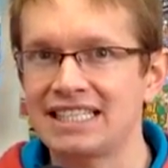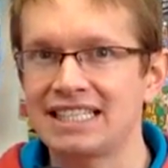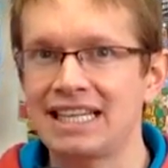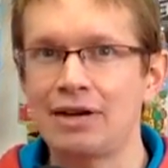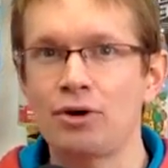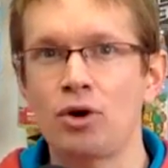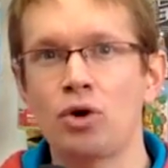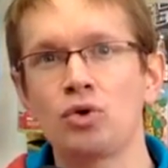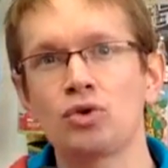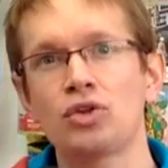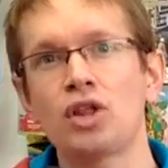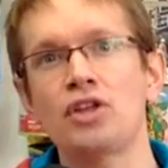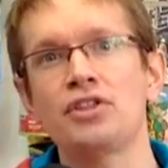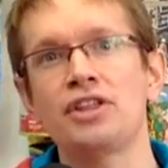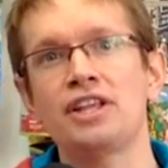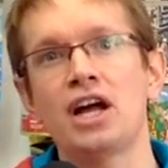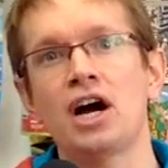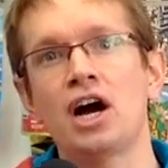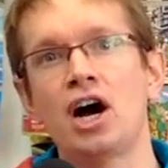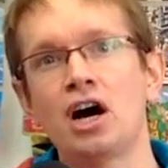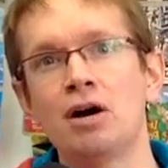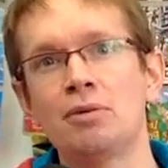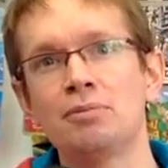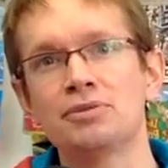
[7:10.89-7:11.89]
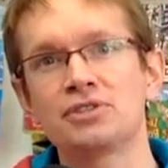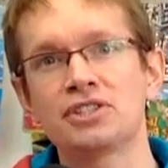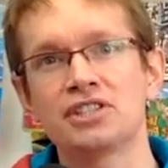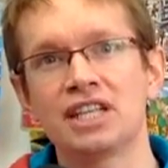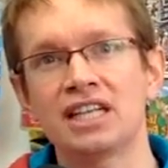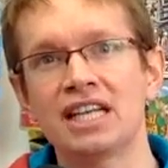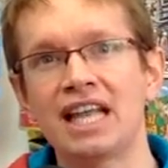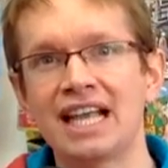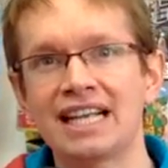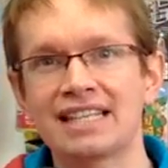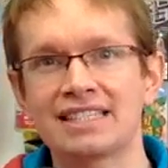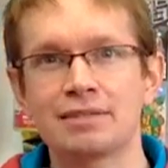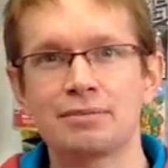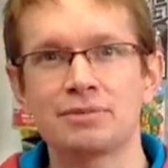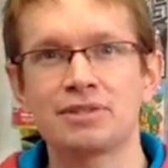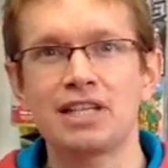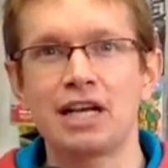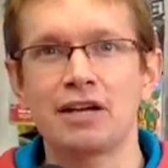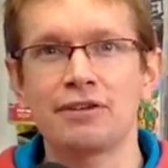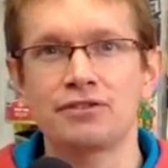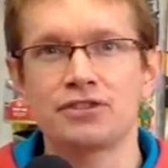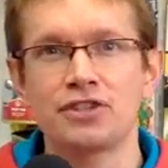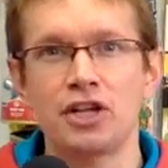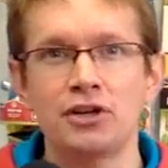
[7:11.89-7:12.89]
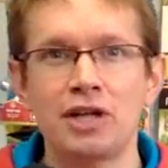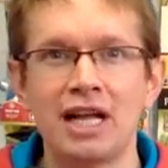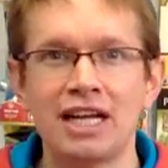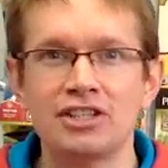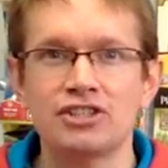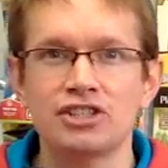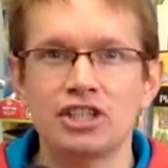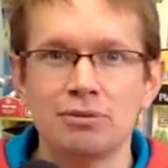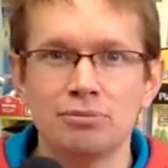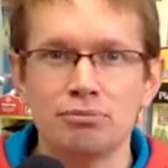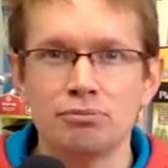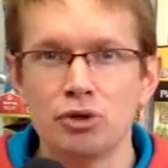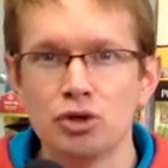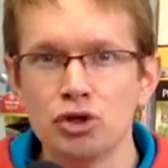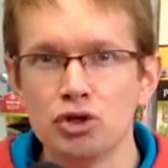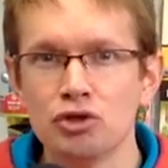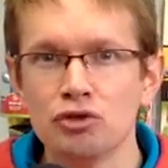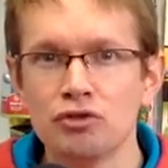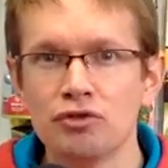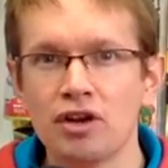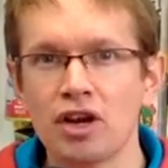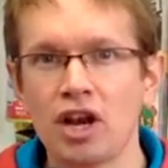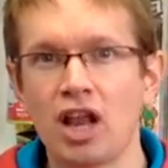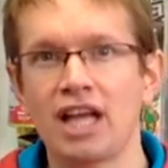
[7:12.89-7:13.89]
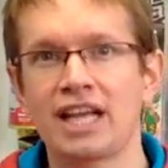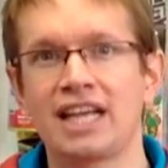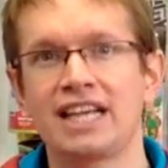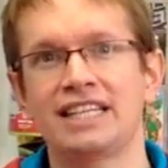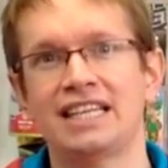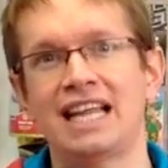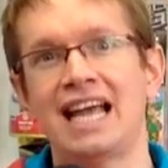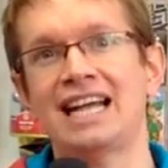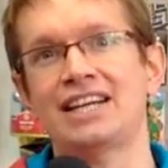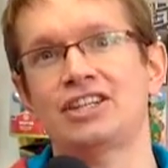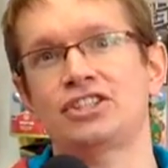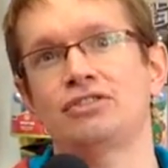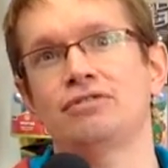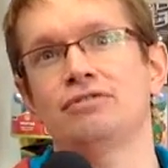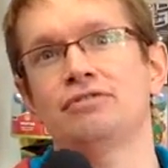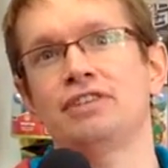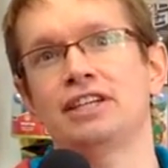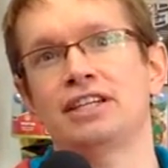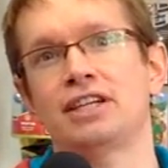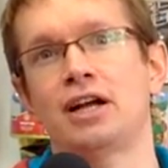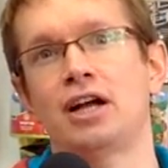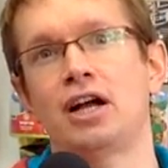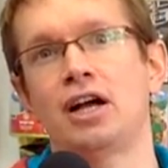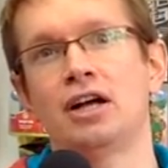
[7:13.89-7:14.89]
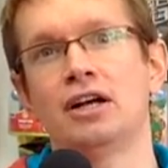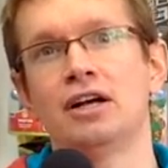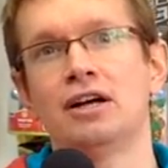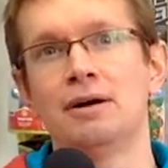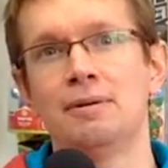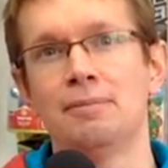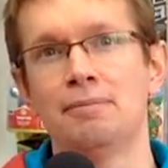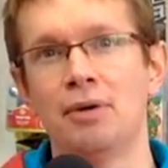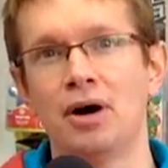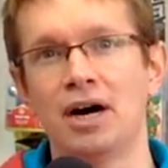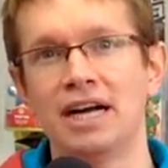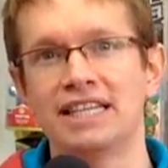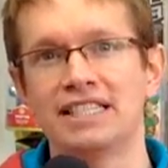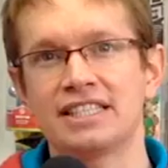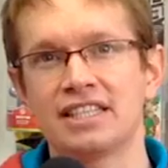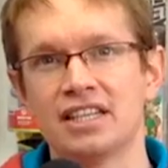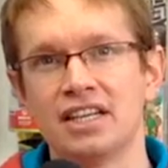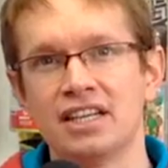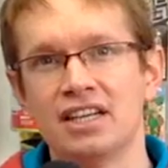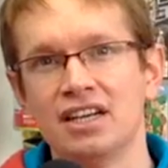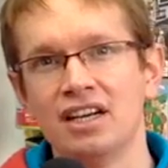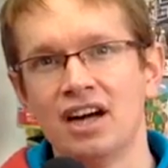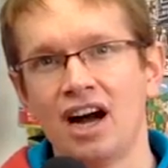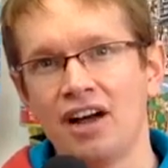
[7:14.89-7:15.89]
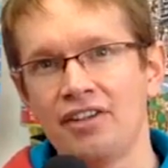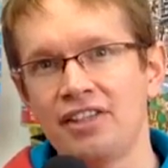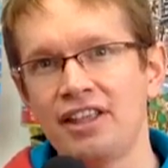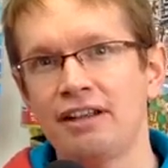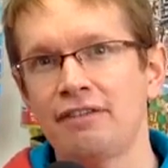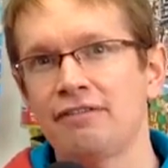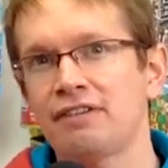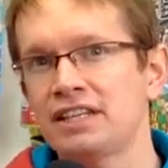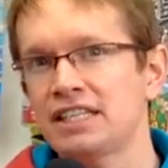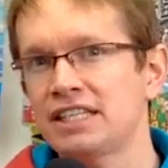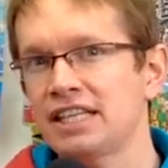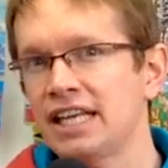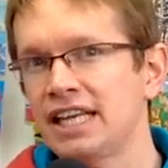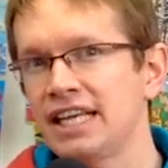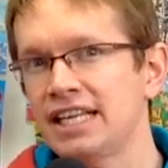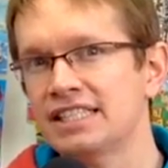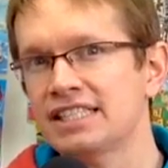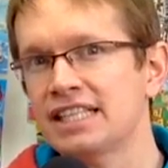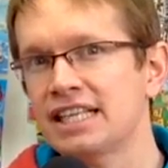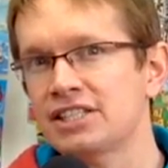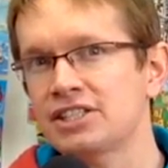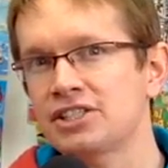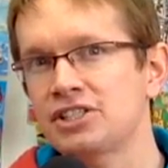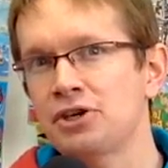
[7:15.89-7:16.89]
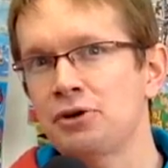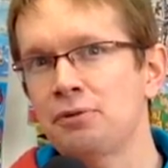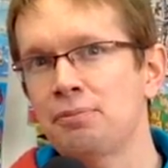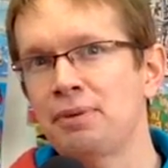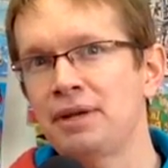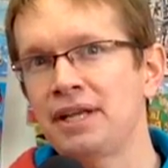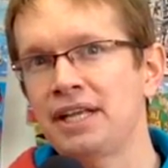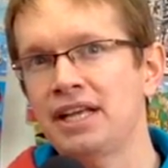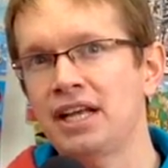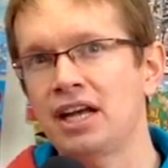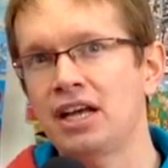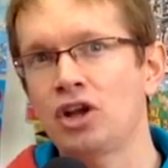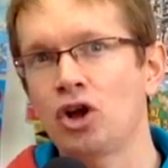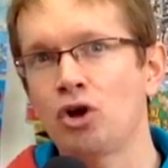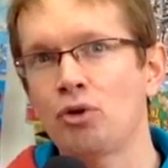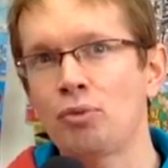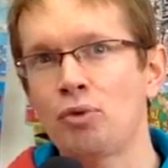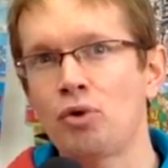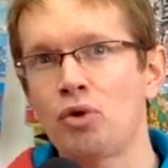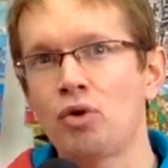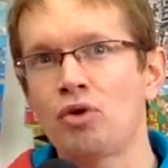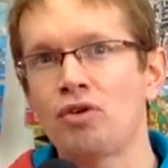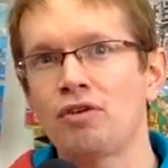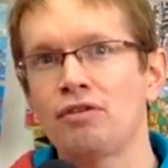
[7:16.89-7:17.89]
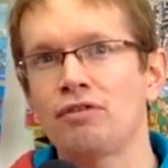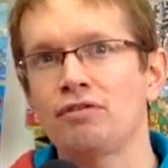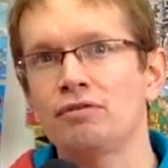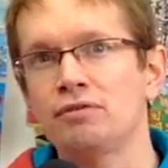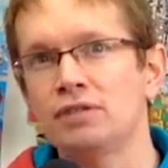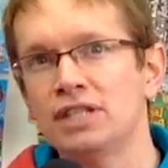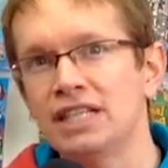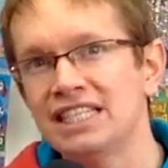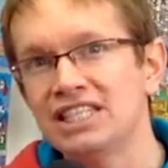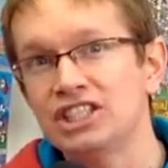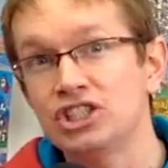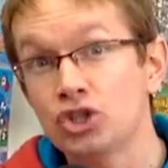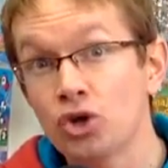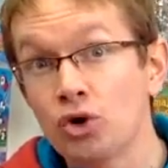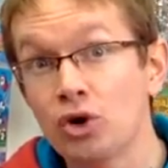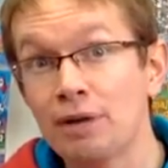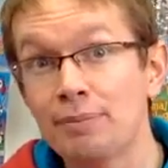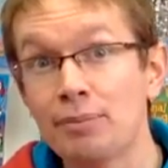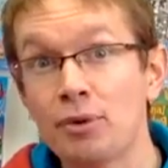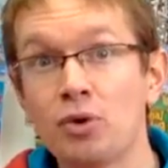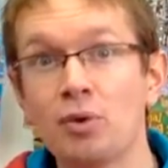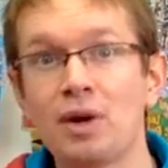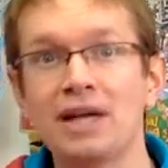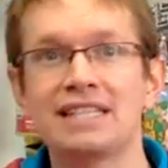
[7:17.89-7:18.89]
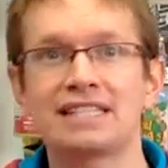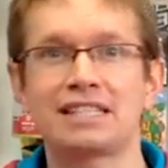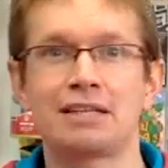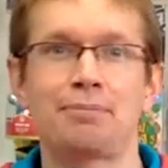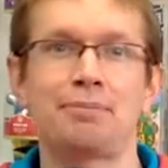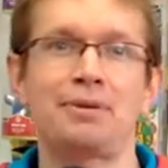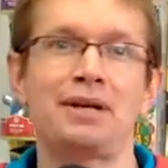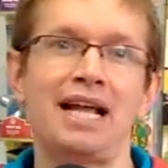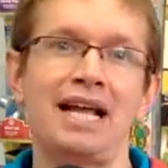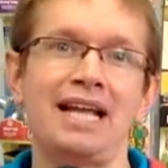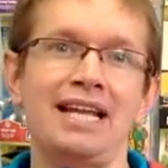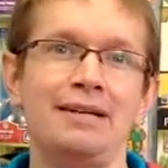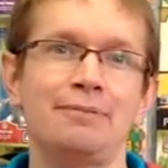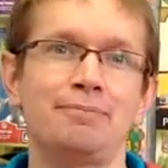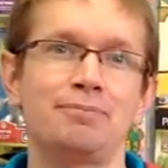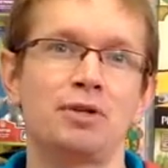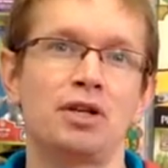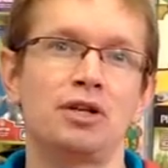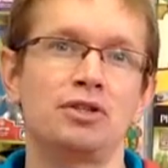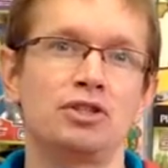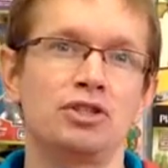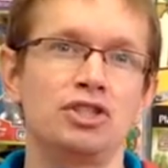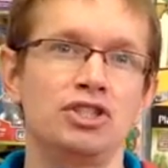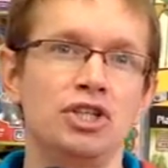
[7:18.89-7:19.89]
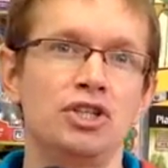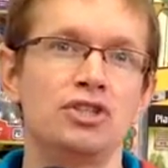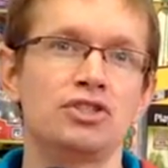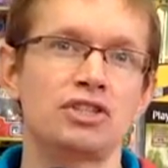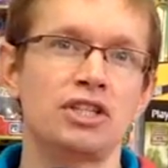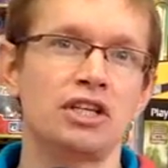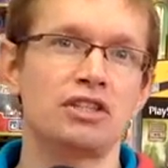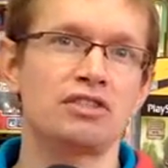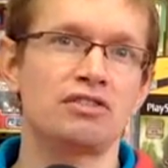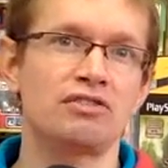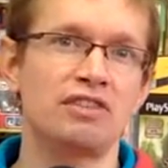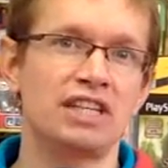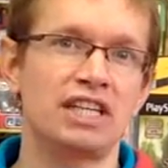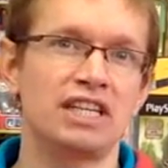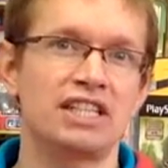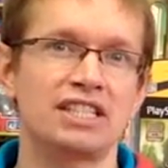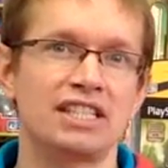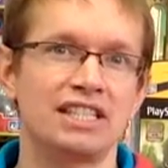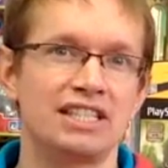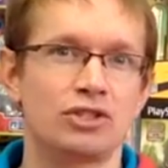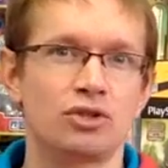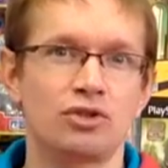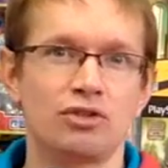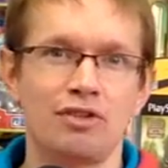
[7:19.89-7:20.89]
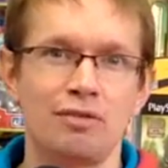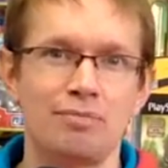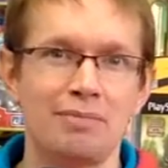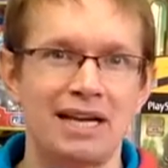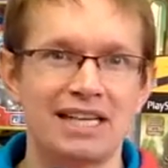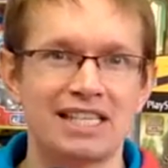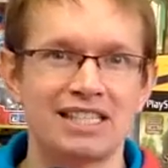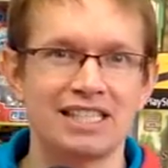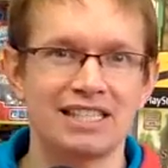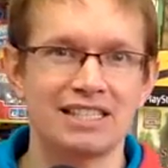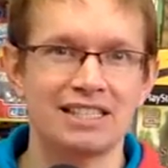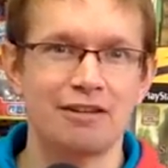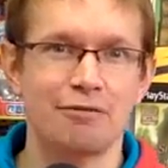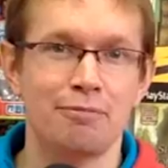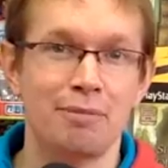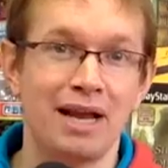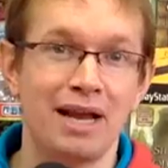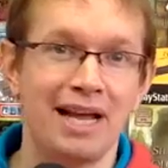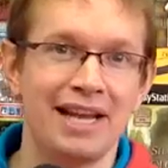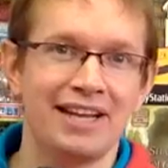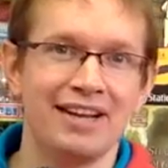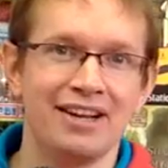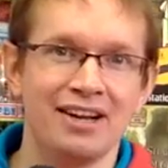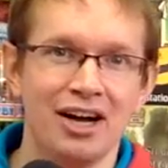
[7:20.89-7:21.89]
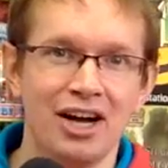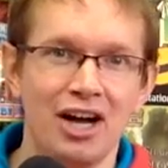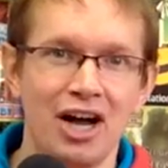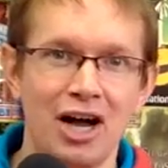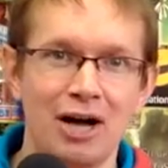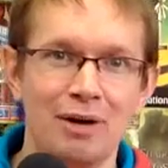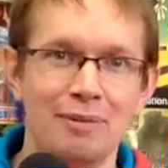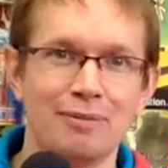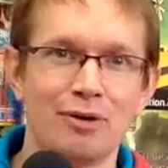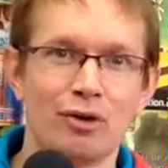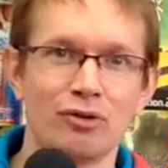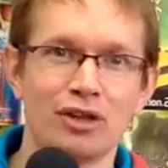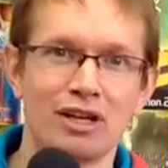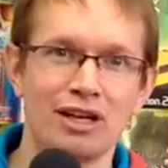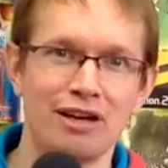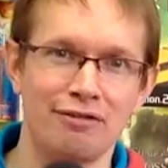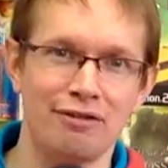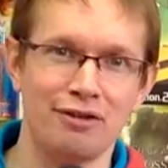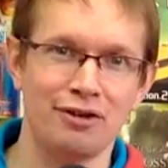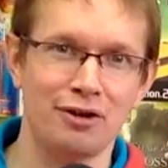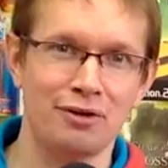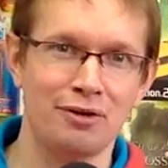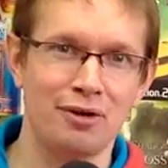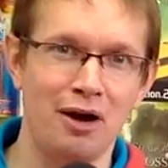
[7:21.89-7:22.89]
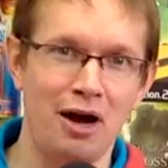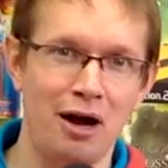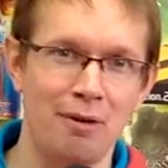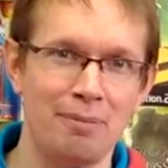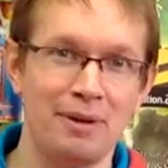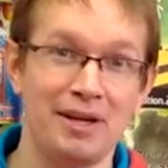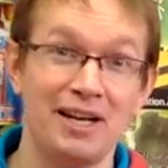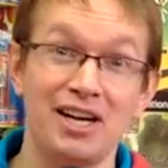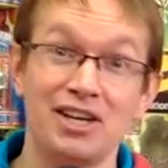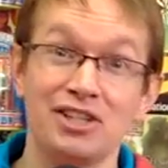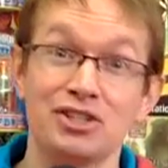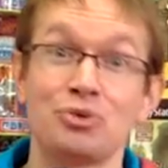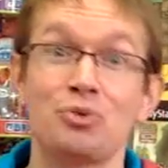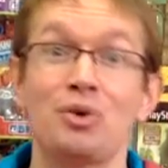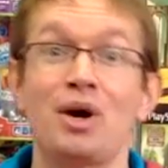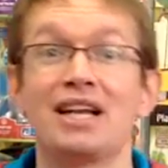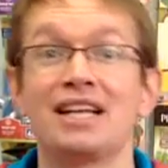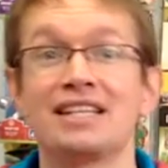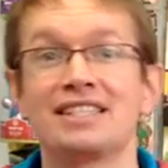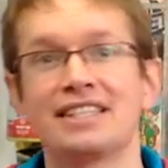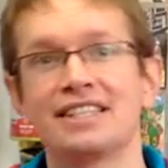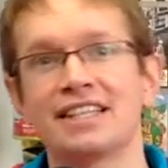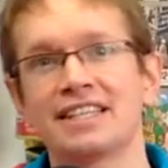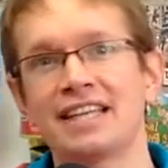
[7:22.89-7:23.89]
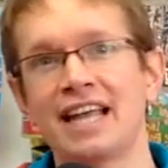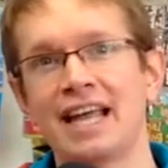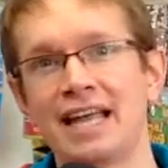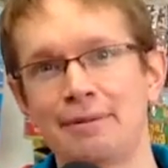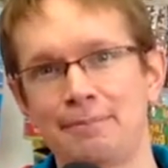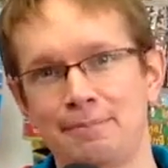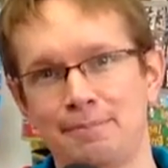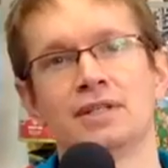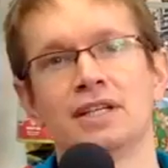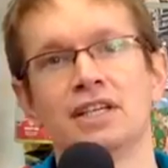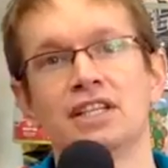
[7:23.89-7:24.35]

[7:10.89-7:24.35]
Now, although the arms and the legs themselves don't actually move like an action figure might, I think for kids there'll still be a lot more enjoyable ways to play and to use those figures in sort of imaginative play on the living room carpet as well as in the game.